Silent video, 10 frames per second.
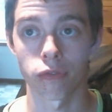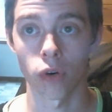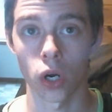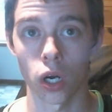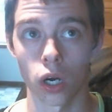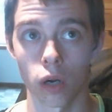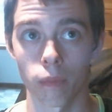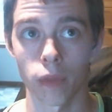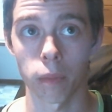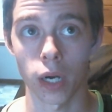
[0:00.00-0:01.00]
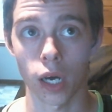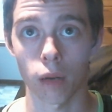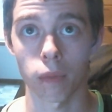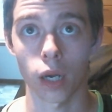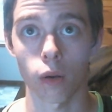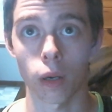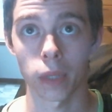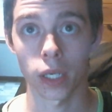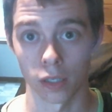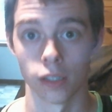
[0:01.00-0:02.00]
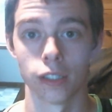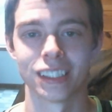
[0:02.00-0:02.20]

from the bottom, now we're here.